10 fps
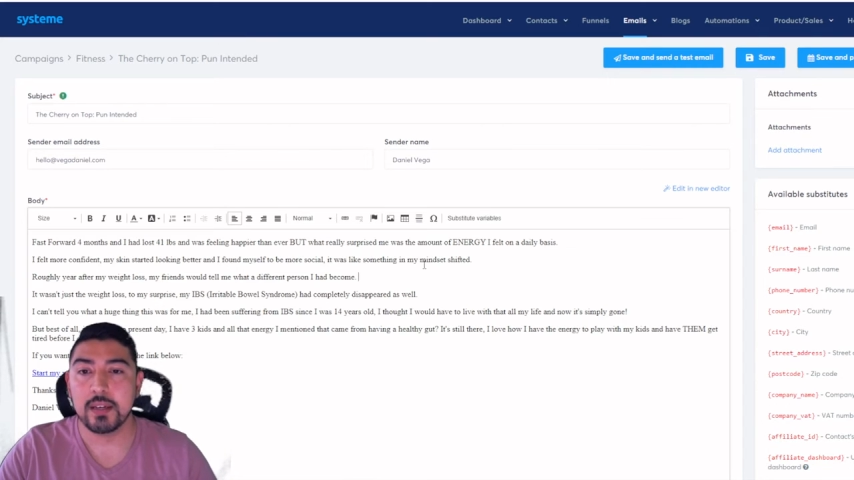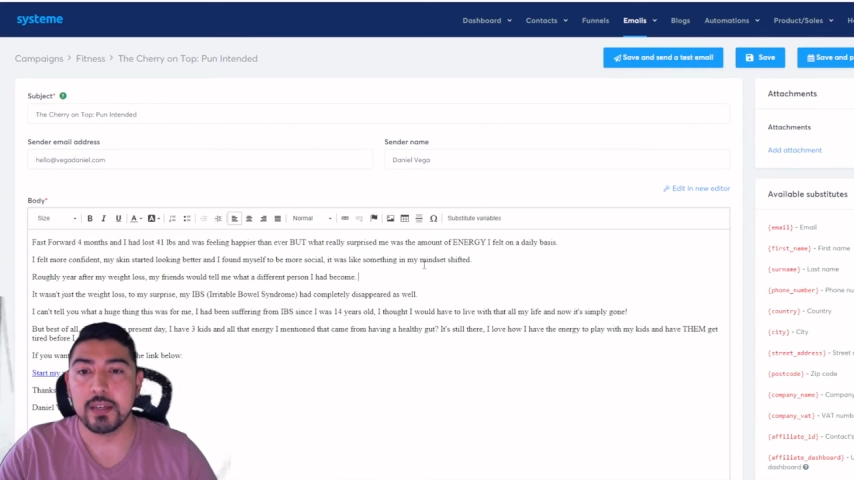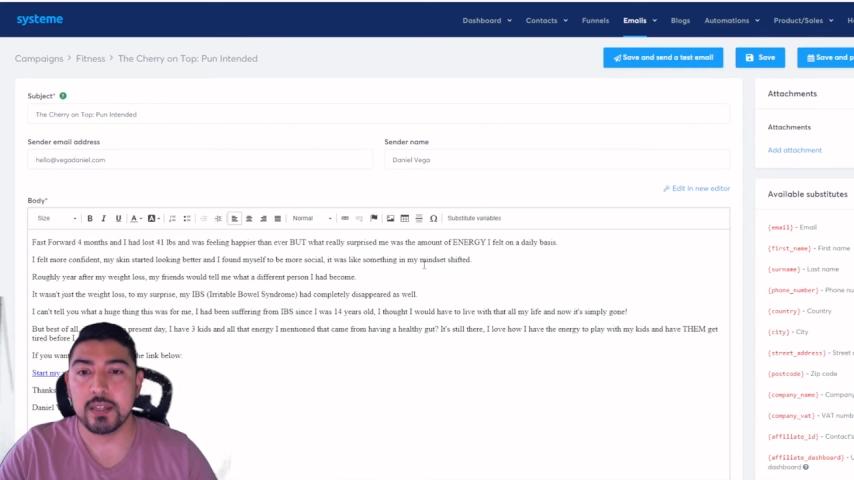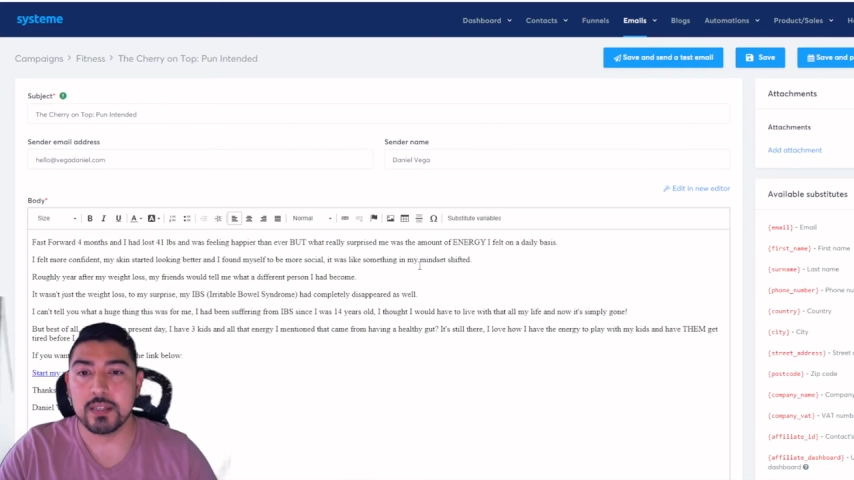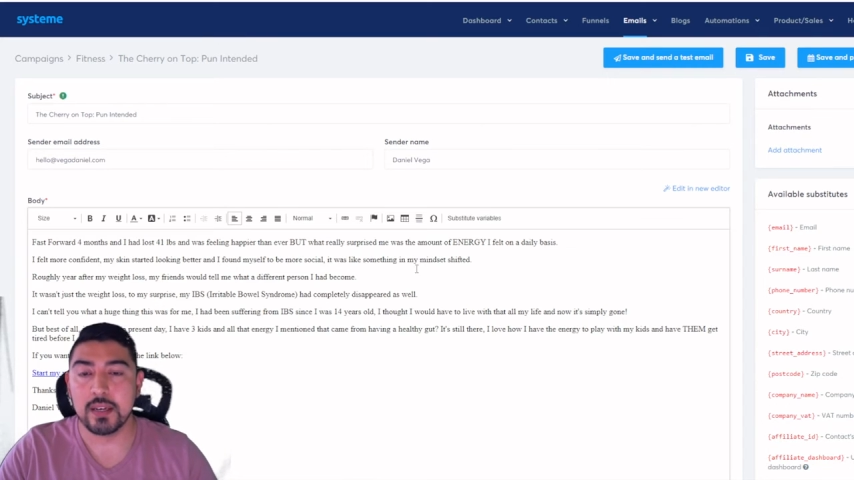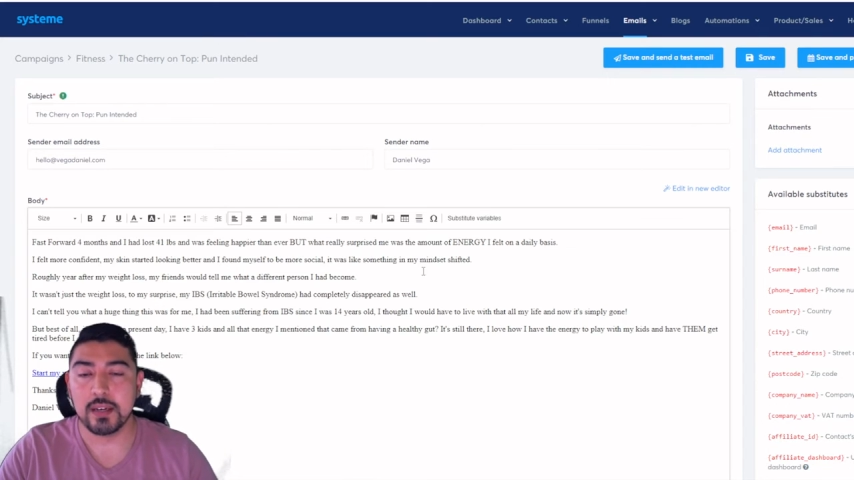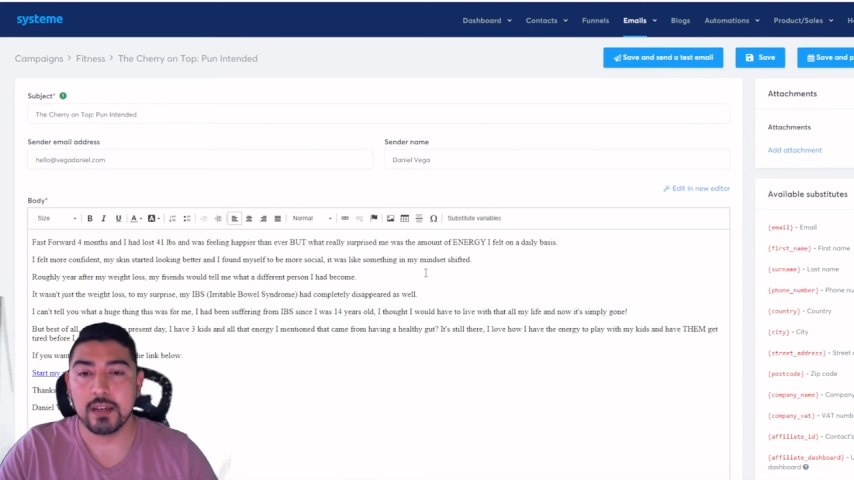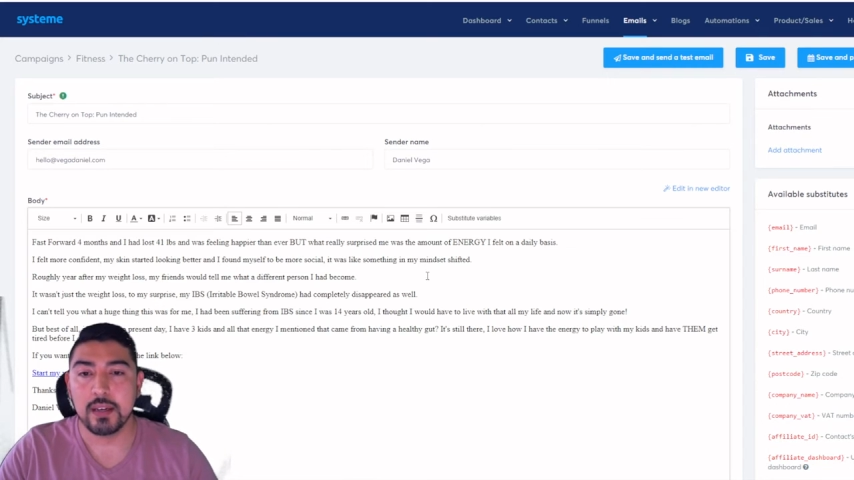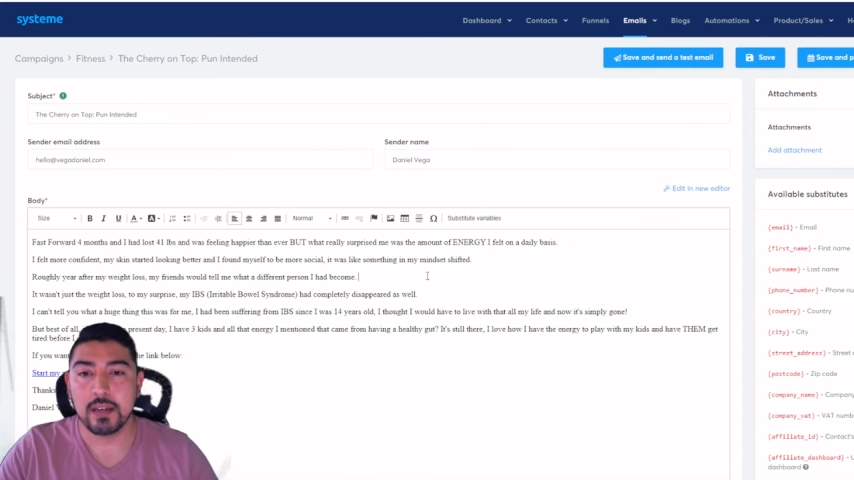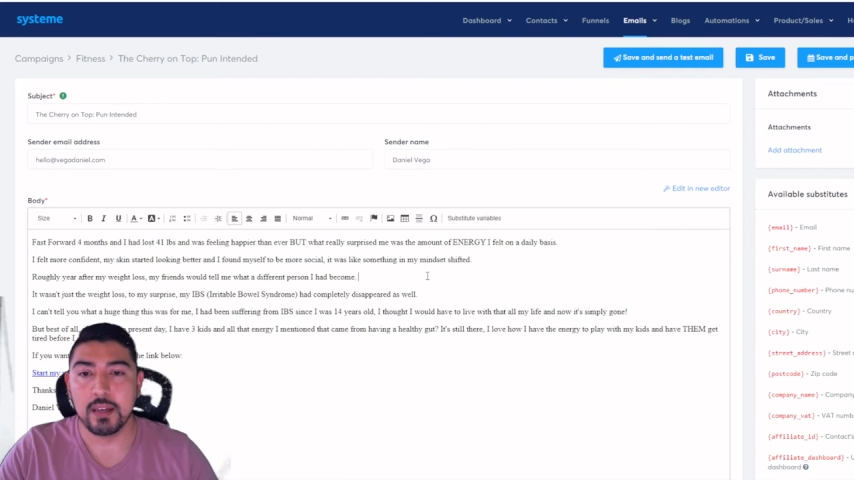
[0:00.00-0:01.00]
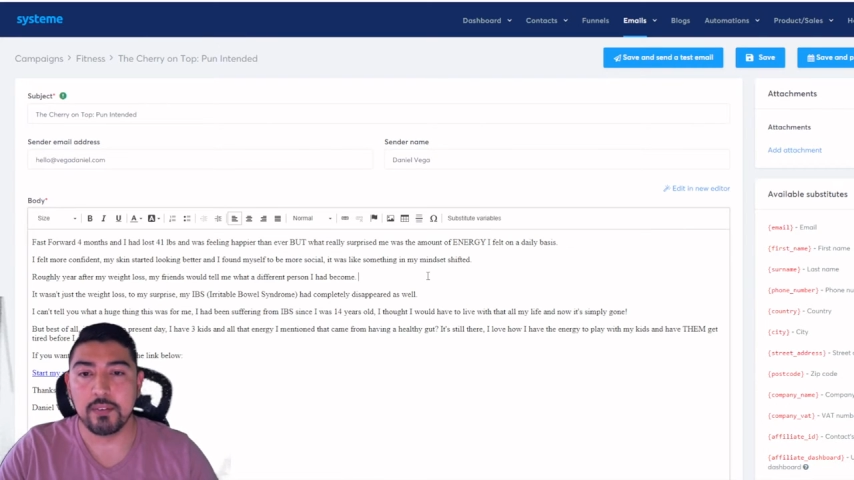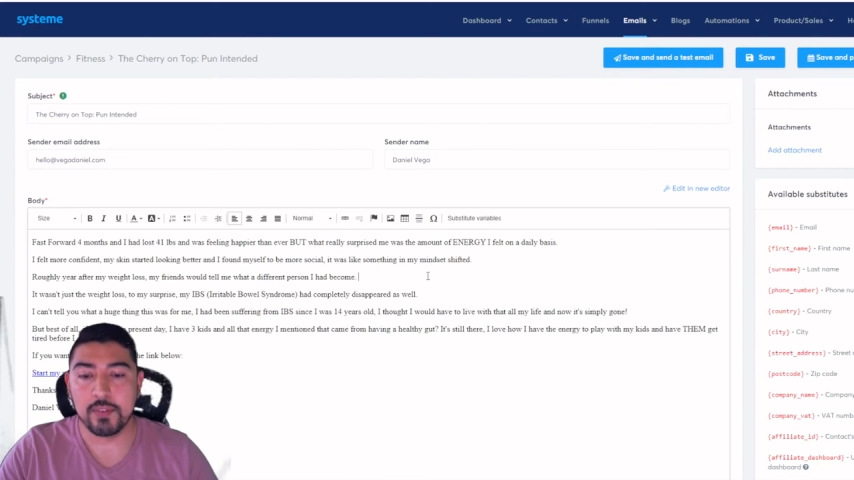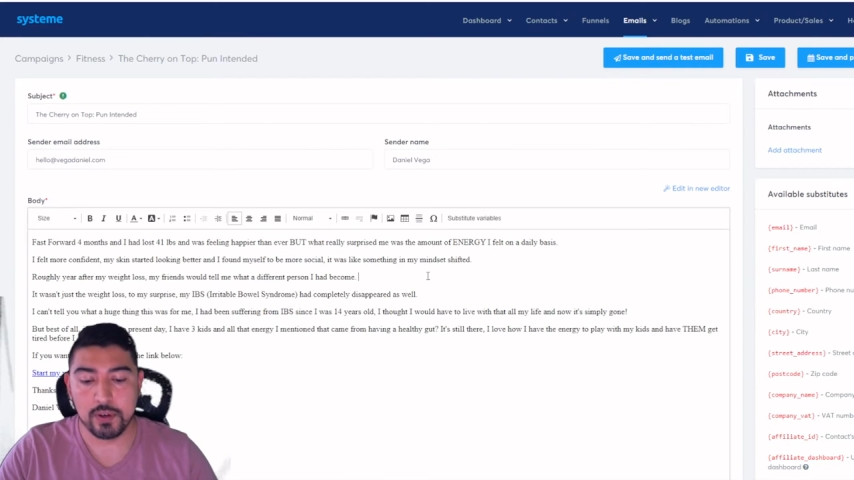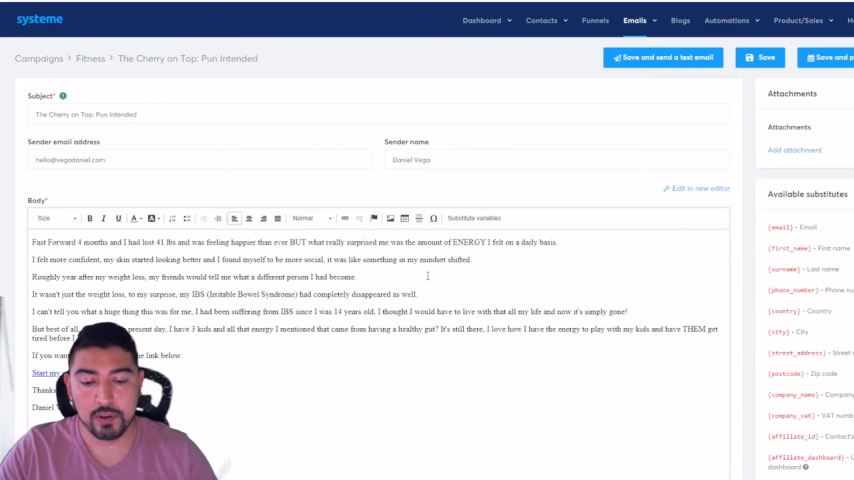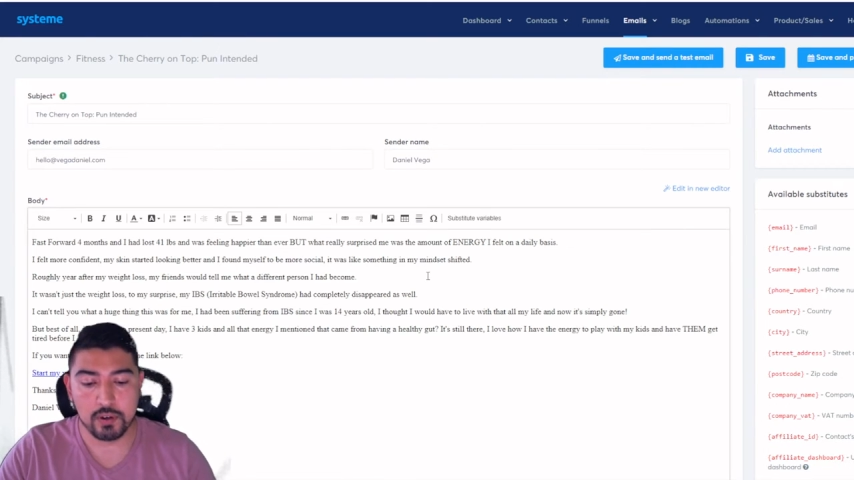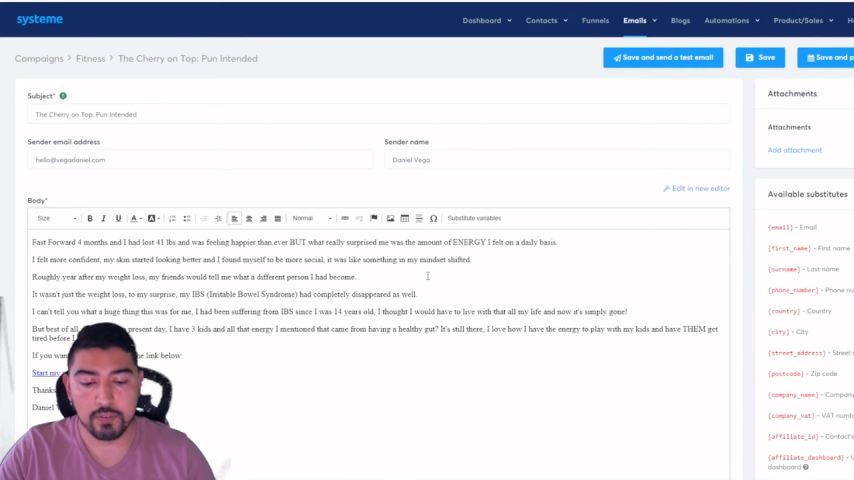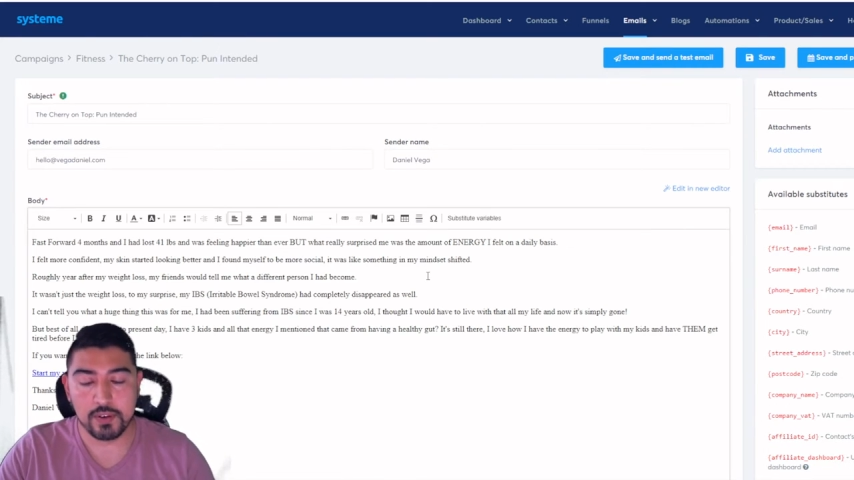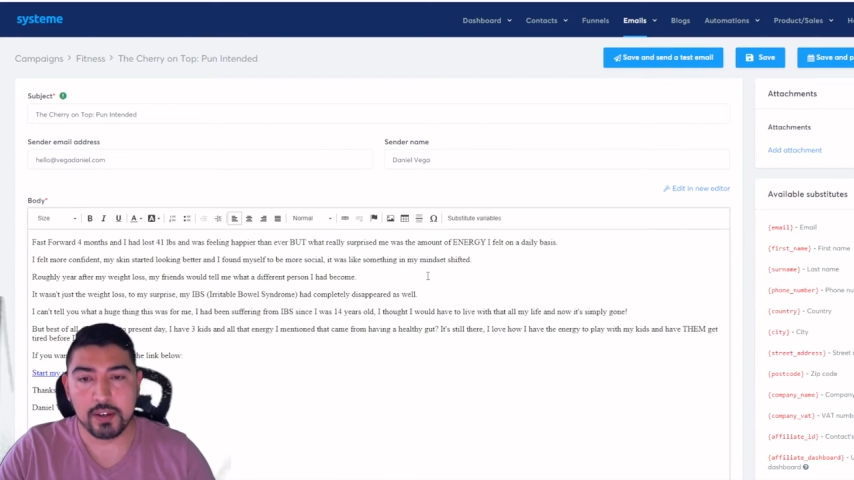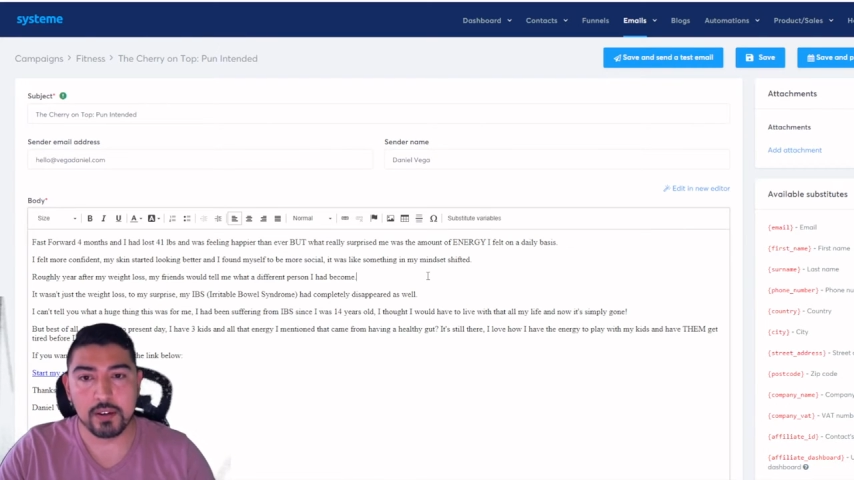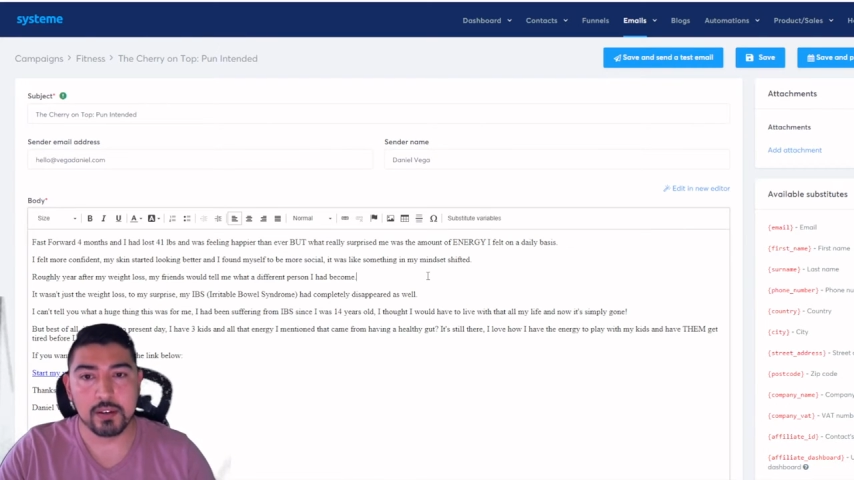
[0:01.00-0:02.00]
Is that if you're over
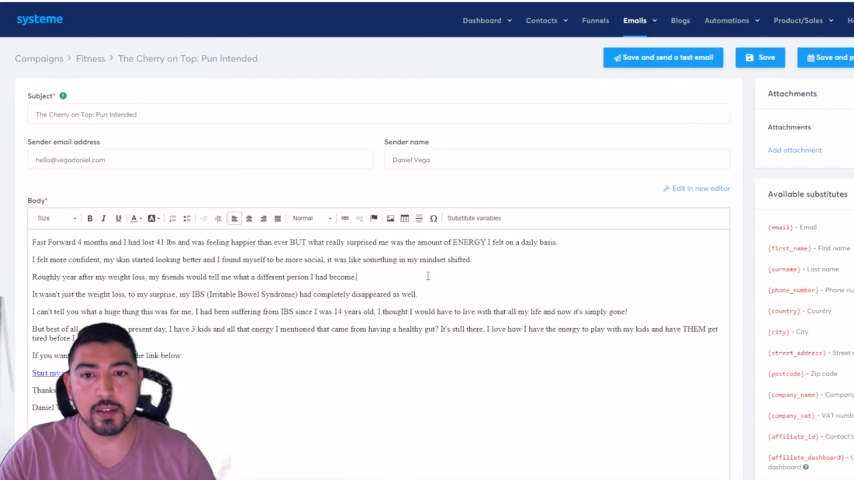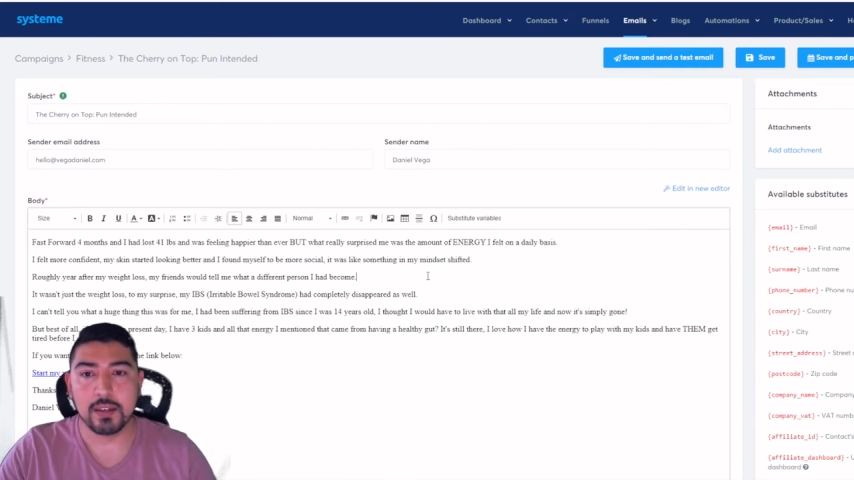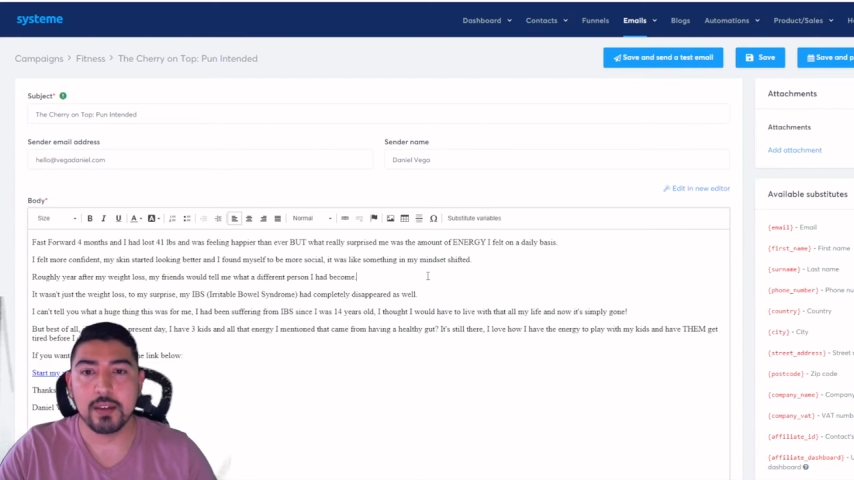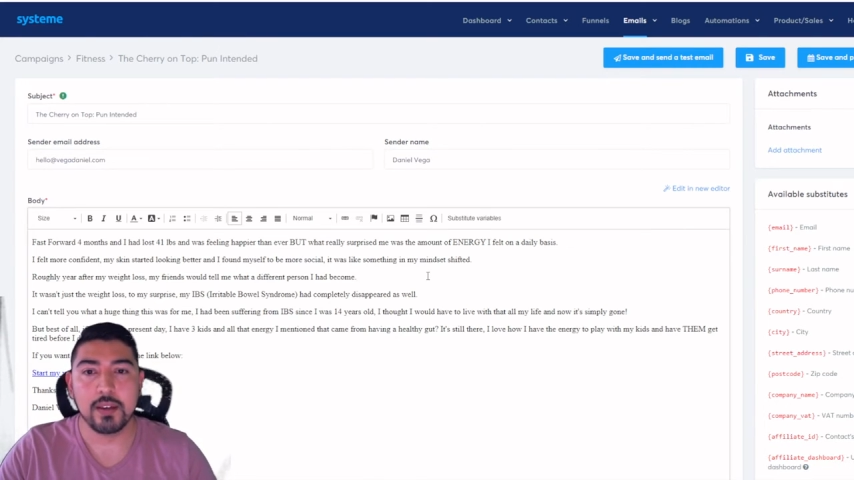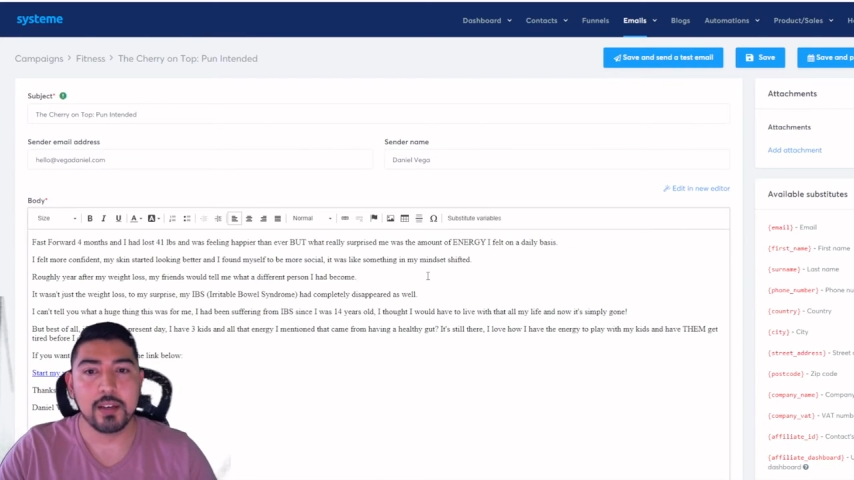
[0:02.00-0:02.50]
here like